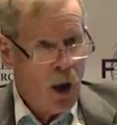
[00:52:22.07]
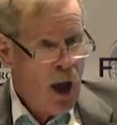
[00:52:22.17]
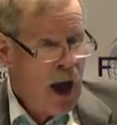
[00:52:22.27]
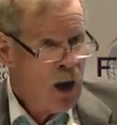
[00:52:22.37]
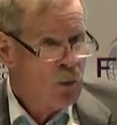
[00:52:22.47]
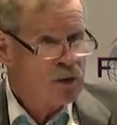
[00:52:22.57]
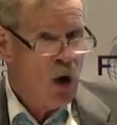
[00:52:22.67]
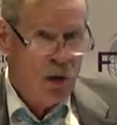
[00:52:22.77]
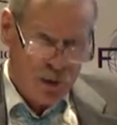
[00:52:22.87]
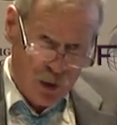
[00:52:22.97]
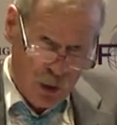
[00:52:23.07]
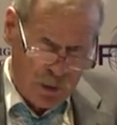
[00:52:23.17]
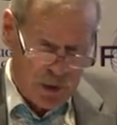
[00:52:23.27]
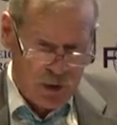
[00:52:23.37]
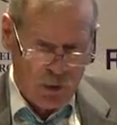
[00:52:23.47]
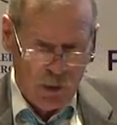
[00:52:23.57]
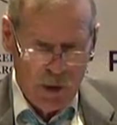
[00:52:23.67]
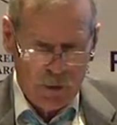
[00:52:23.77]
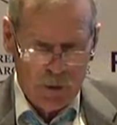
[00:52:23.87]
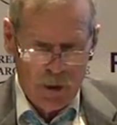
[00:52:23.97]
Locke was also
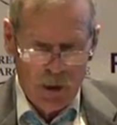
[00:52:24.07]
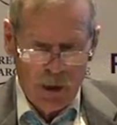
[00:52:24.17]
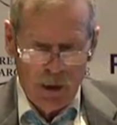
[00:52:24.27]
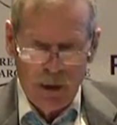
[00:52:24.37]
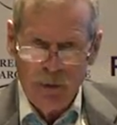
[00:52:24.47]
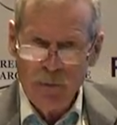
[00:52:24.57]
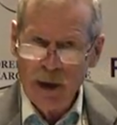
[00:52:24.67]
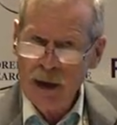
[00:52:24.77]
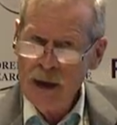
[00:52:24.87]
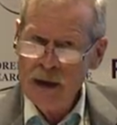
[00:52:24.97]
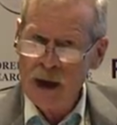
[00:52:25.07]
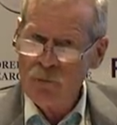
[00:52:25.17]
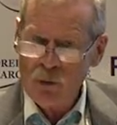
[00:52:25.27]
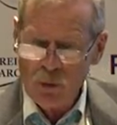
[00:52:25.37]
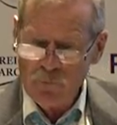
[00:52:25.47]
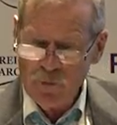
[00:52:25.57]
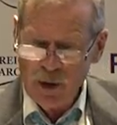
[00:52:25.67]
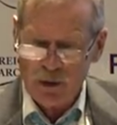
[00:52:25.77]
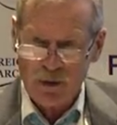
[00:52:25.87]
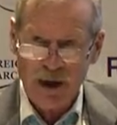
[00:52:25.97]
discreet in that he never
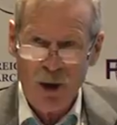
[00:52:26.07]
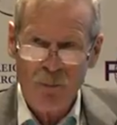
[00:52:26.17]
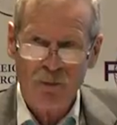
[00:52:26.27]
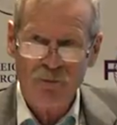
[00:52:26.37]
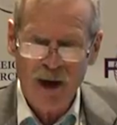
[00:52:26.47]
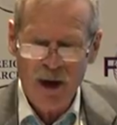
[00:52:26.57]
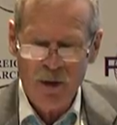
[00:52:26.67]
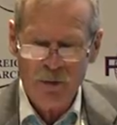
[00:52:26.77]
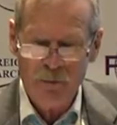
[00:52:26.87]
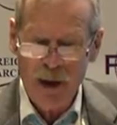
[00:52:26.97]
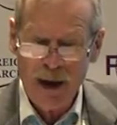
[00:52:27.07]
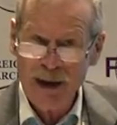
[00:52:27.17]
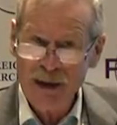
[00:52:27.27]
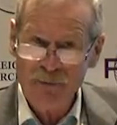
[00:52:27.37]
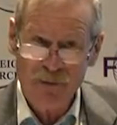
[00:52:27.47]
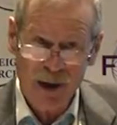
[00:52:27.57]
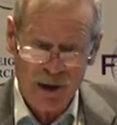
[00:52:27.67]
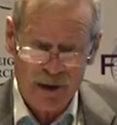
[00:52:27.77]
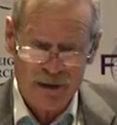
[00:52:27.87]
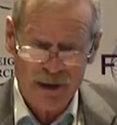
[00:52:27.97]
revealed how profound
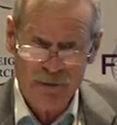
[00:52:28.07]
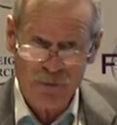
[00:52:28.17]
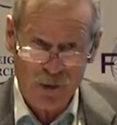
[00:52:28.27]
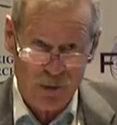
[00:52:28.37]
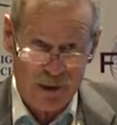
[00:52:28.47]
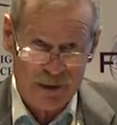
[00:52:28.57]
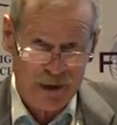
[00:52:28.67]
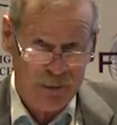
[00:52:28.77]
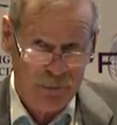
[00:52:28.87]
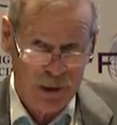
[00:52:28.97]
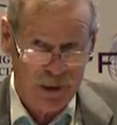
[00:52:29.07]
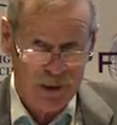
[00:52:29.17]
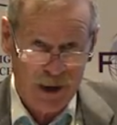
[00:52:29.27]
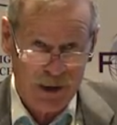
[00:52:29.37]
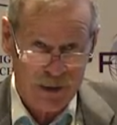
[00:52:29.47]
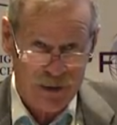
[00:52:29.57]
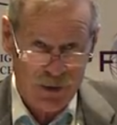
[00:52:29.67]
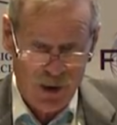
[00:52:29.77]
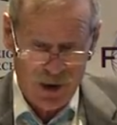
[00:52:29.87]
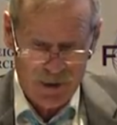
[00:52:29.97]
Machiavelli's influence had been on his
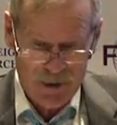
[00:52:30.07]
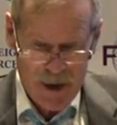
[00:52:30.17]
thought.